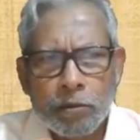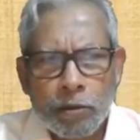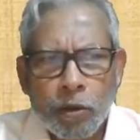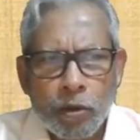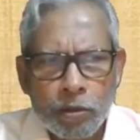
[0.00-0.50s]

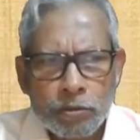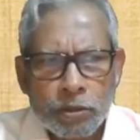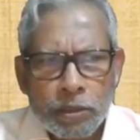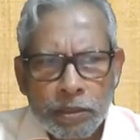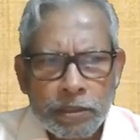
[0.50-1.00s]
laws,
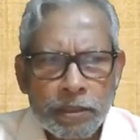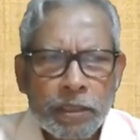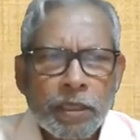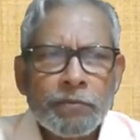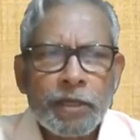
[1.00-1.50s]
that the
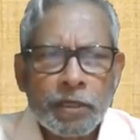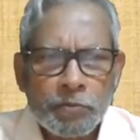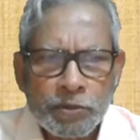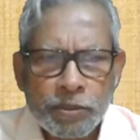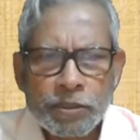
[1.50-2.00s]
labor
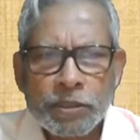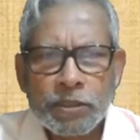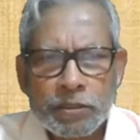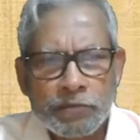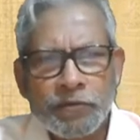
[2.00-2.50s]
administration
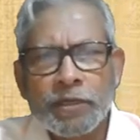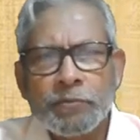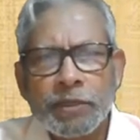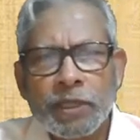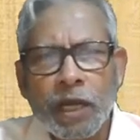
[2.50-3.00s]
is
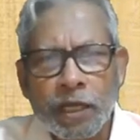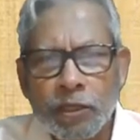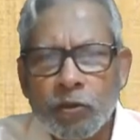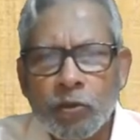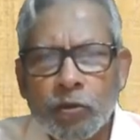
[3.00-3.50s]
defined by the
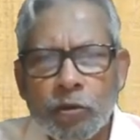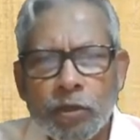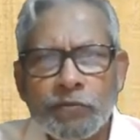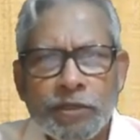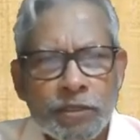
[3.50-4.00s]
ILO
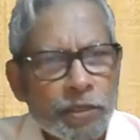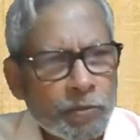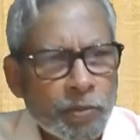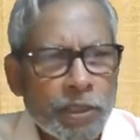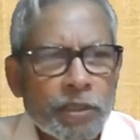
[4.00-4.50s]
Convention
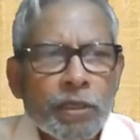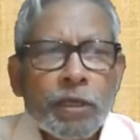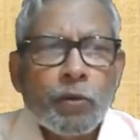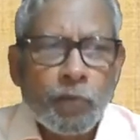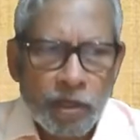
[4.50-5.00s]
number
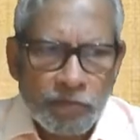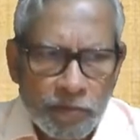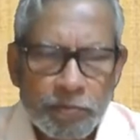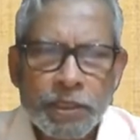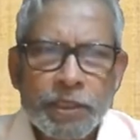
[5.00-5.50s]

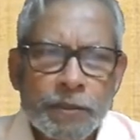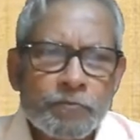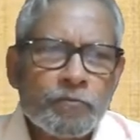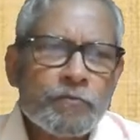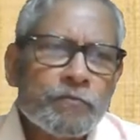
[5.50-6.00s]
150.
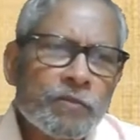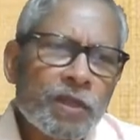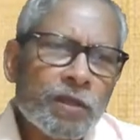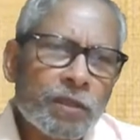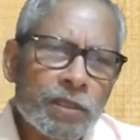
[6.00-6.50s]

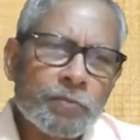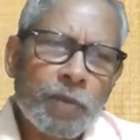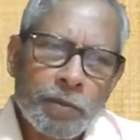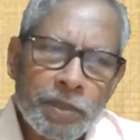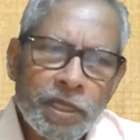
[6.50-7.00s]
That the
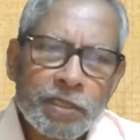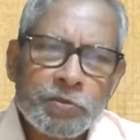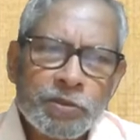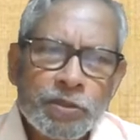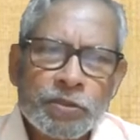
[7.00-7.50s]
public
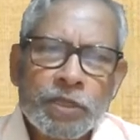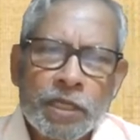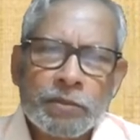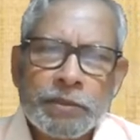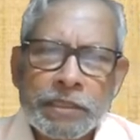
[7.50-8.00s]
administration
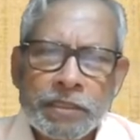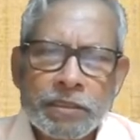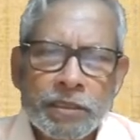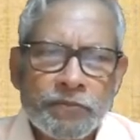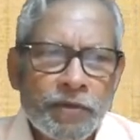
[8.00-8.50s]
activities
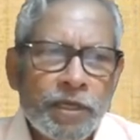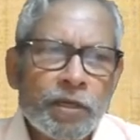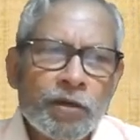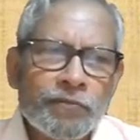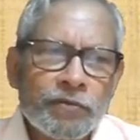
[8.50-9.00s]
in the field
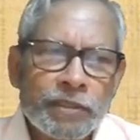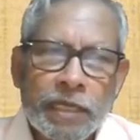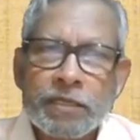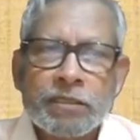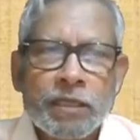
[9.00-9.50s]
of
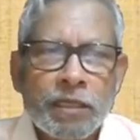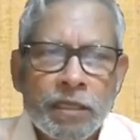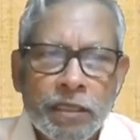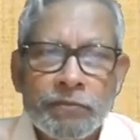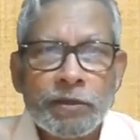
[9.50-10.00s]
national
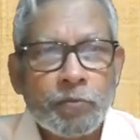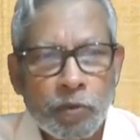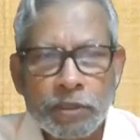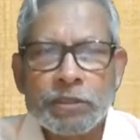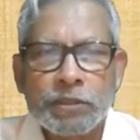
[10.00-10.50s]
labor
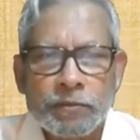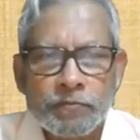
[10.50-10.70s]
policy.